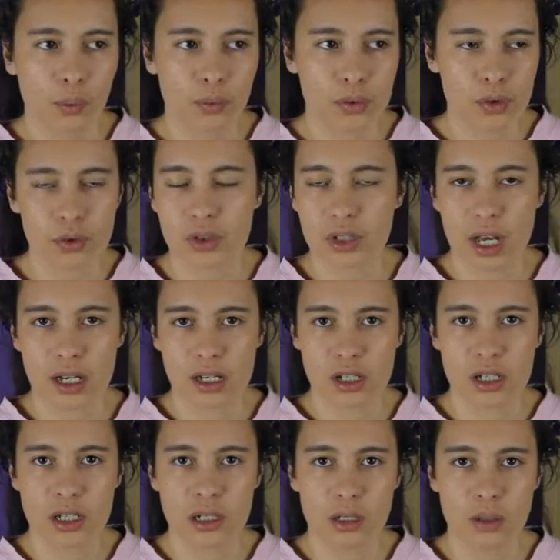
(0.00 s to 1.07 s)
to
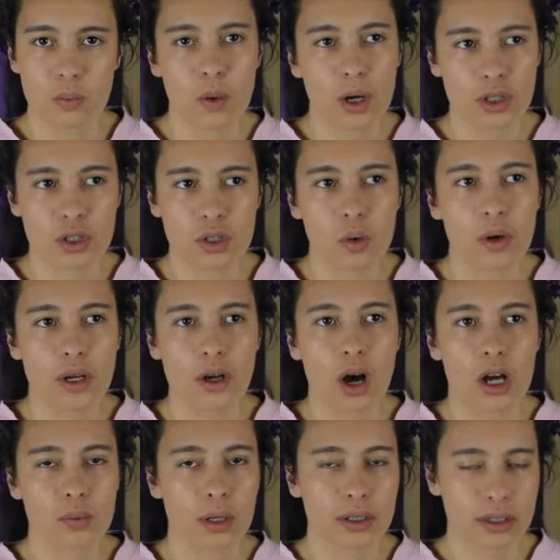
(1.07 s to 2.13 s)
Sanji what's going
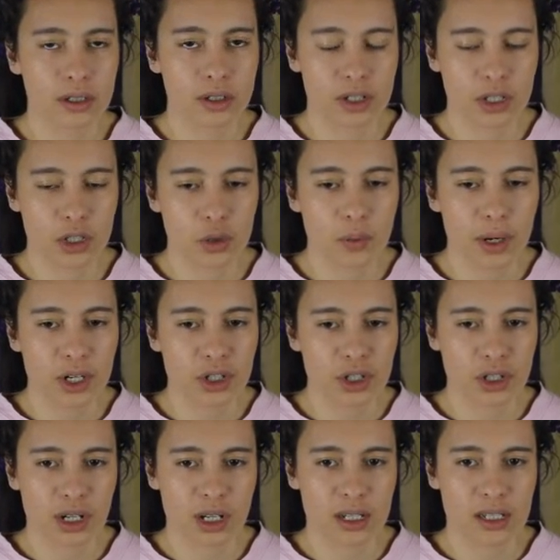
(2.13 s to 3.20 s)
on, what their
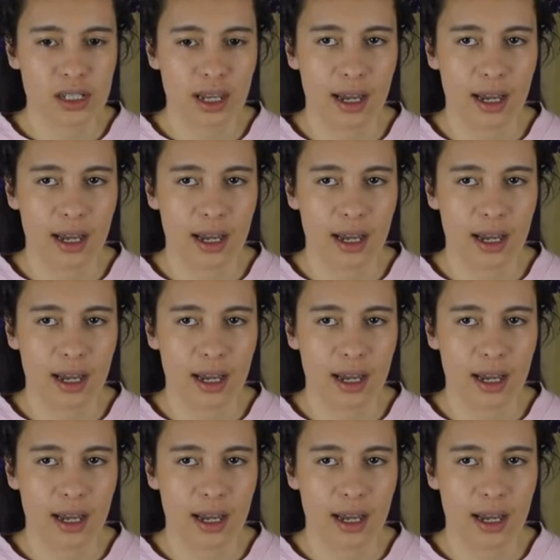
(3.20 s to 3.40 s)
situation is,